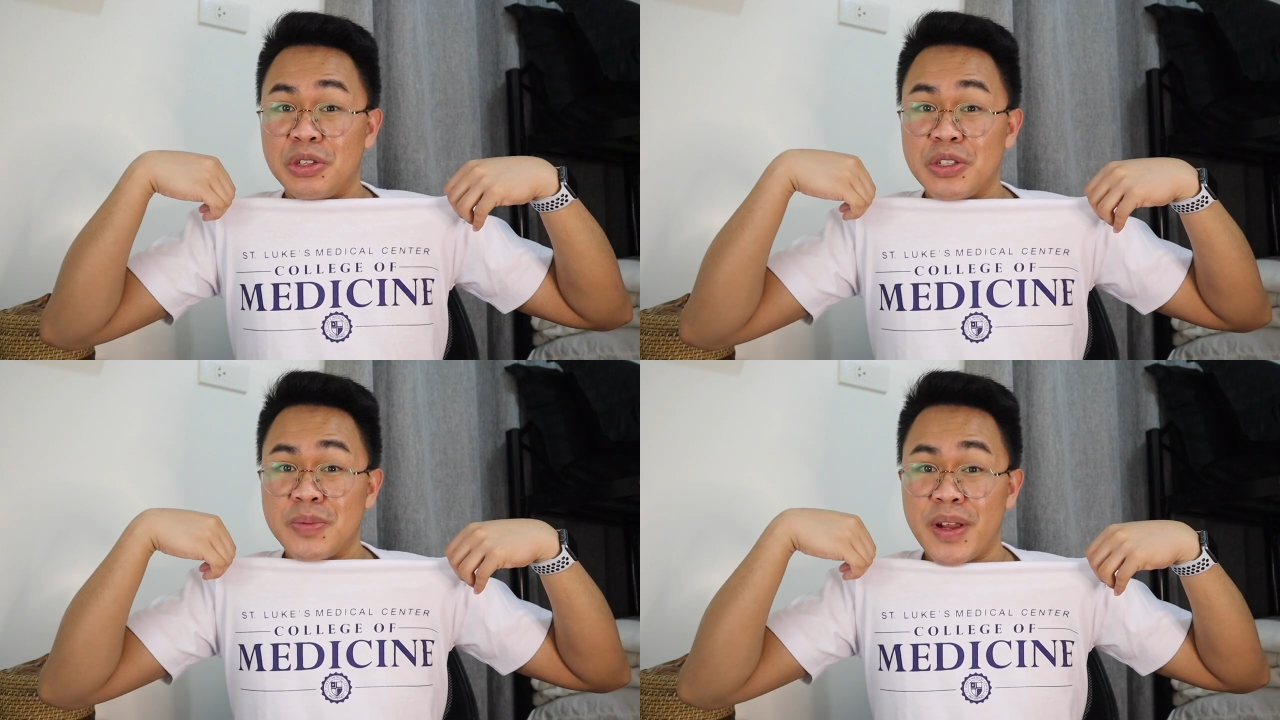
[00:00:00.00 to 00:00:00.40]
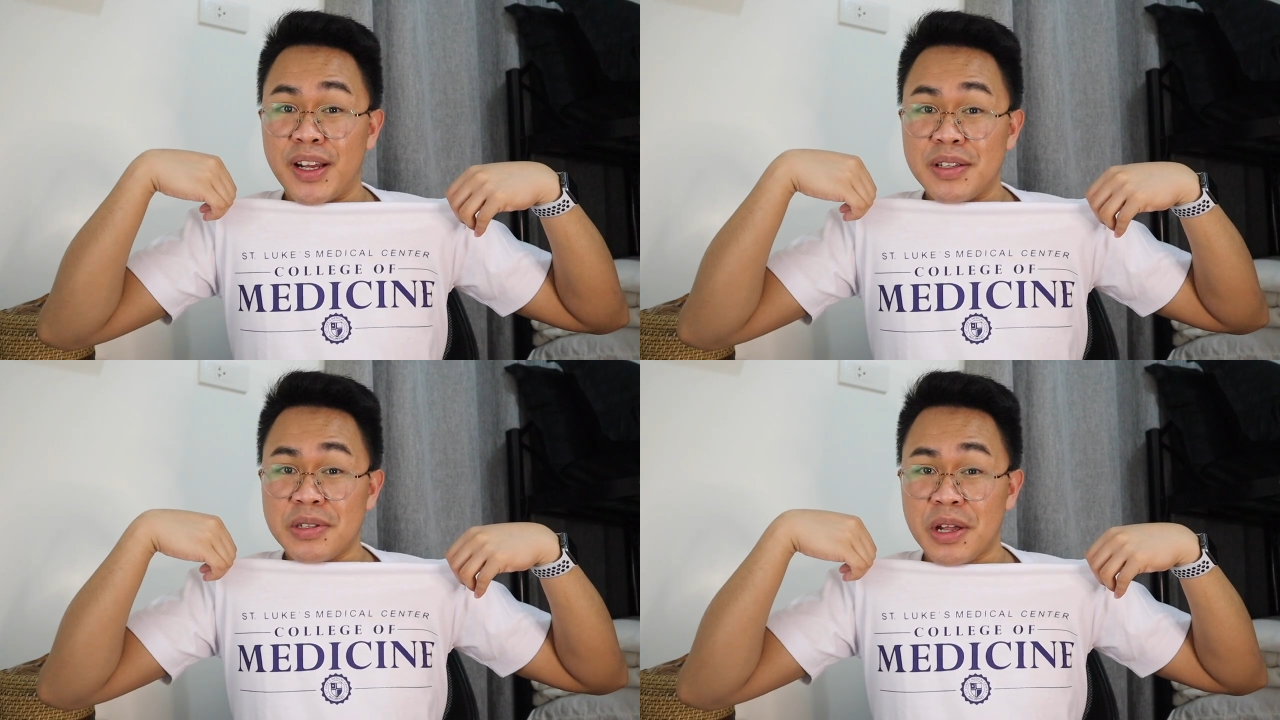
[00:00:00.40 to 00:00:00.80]
Luke's
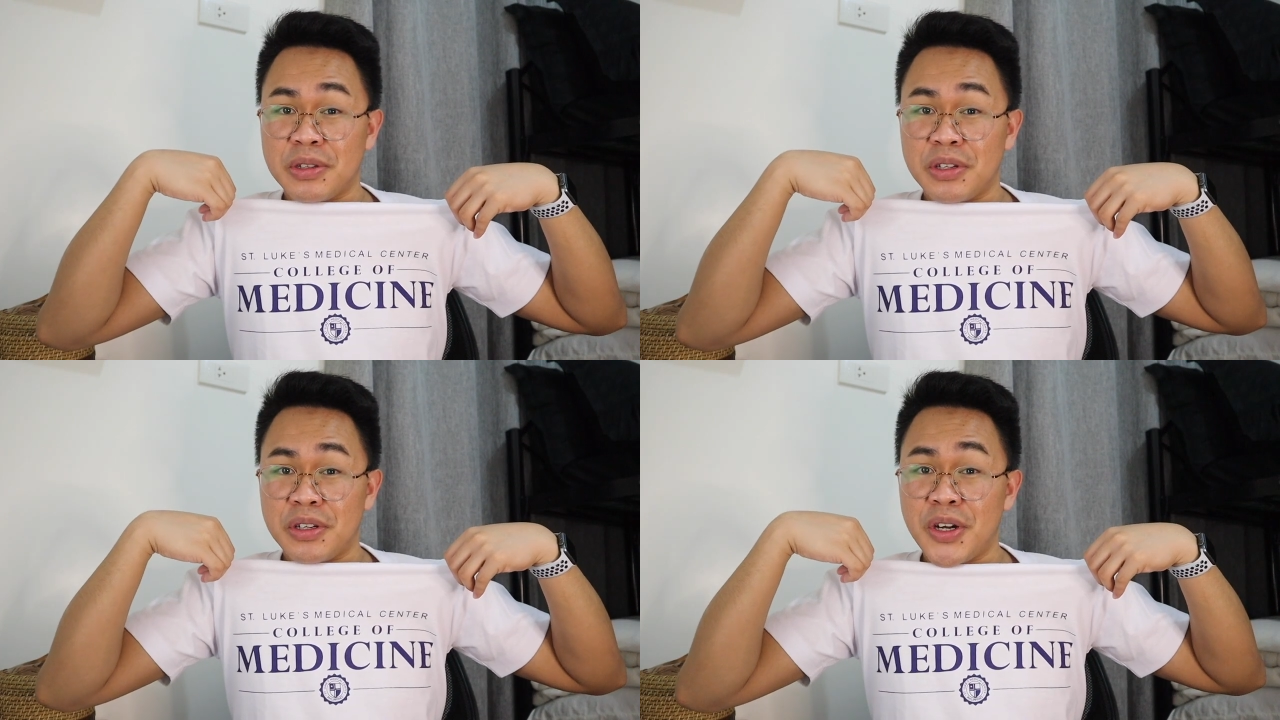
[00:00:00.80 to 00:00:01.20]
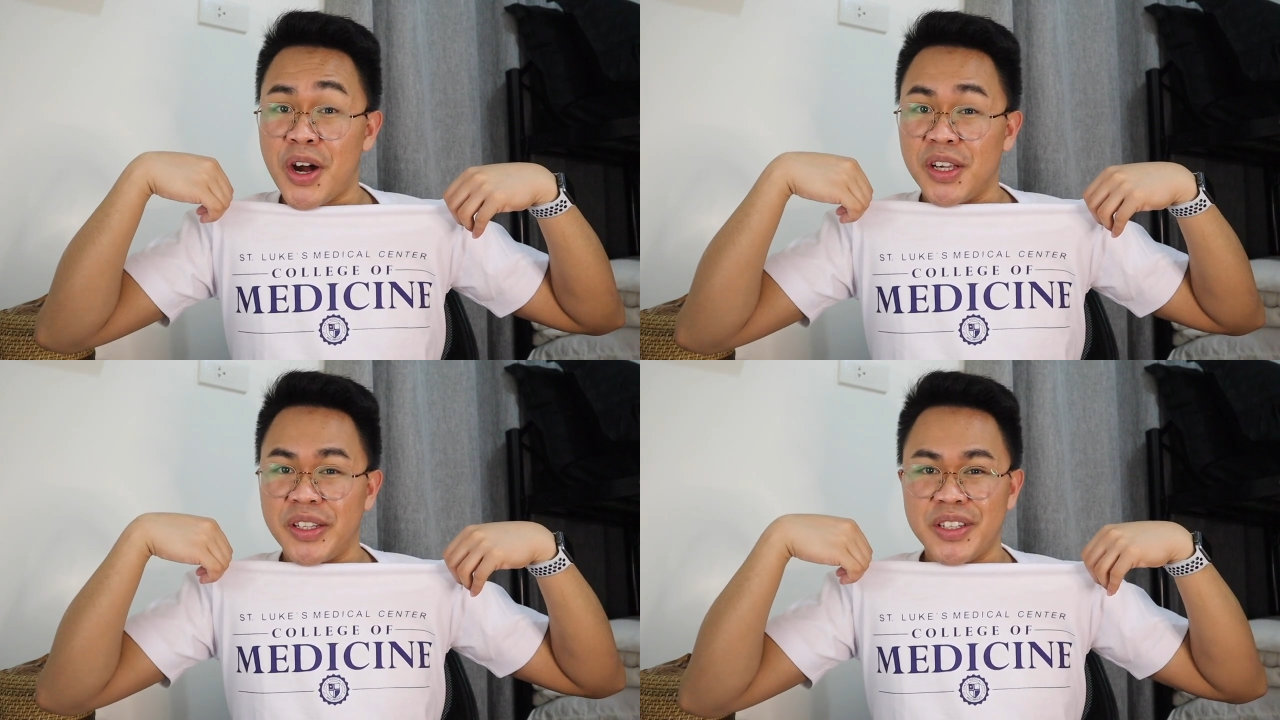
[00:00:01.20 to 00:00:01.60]
Medical Center,
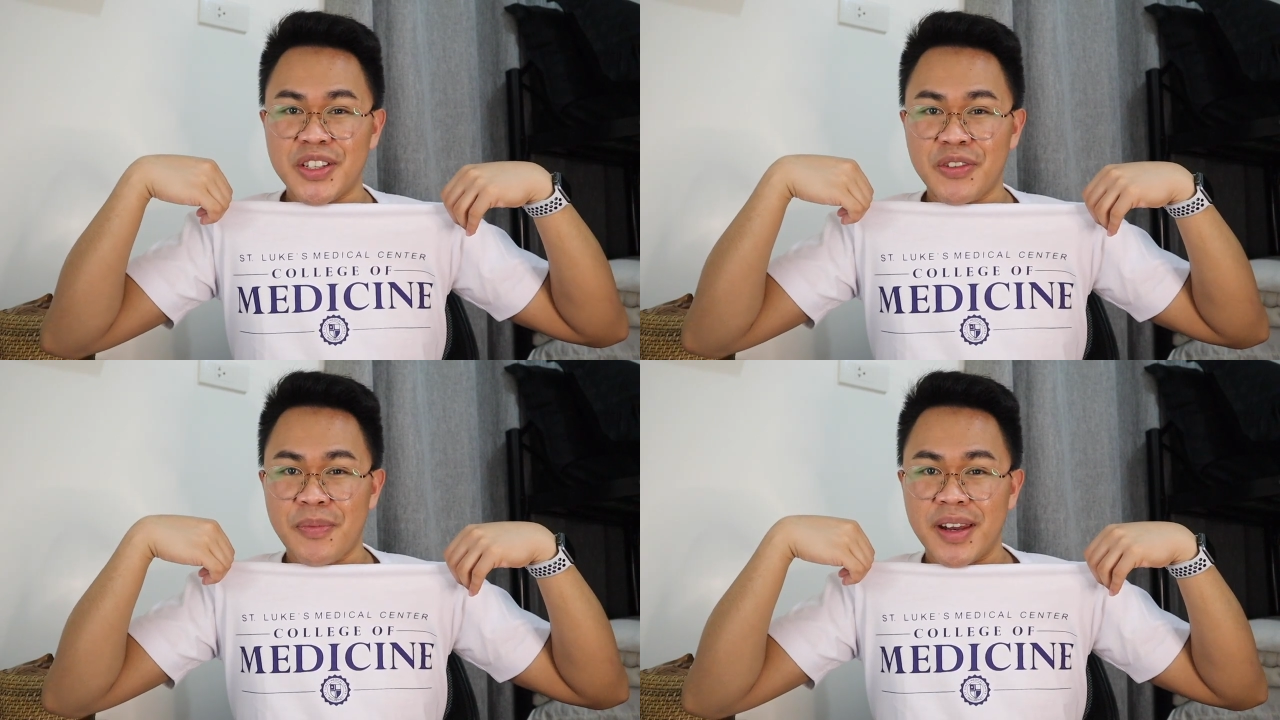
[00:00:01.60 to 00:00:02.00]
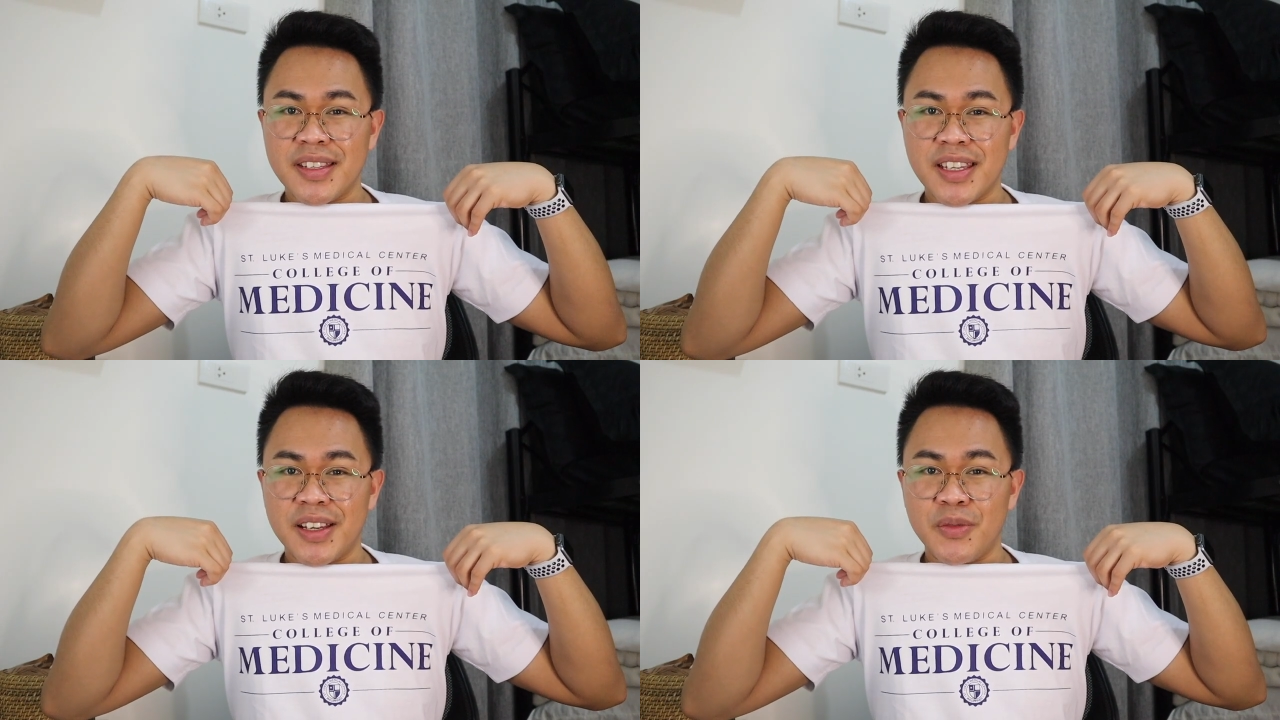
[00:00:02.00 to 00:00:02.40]
College of
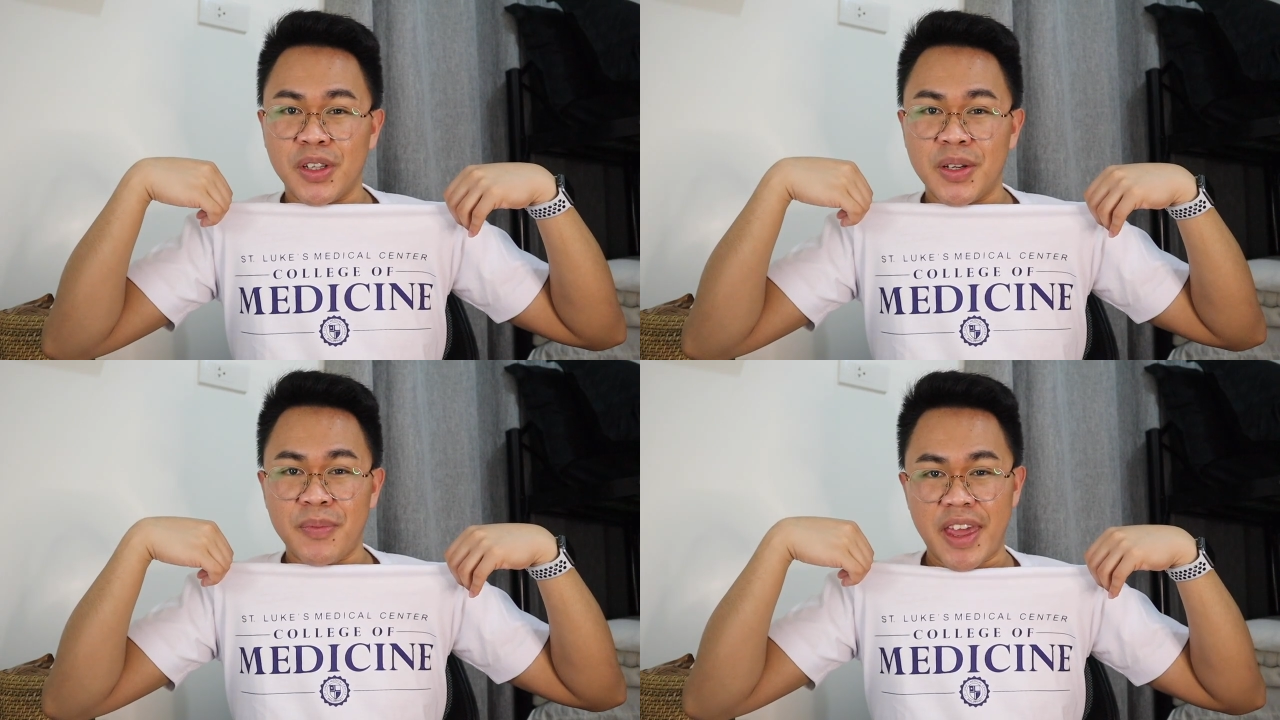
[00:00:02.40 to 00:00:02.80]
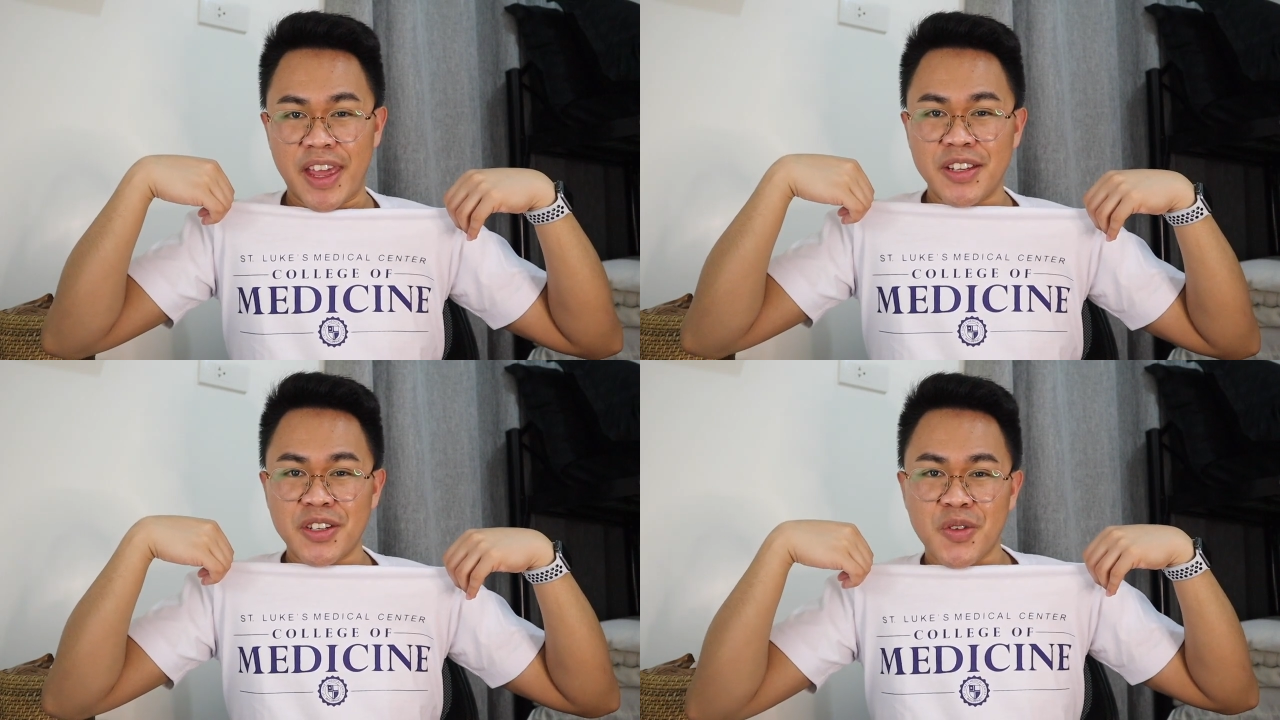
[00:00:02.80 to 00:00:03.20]
Medicine, William H.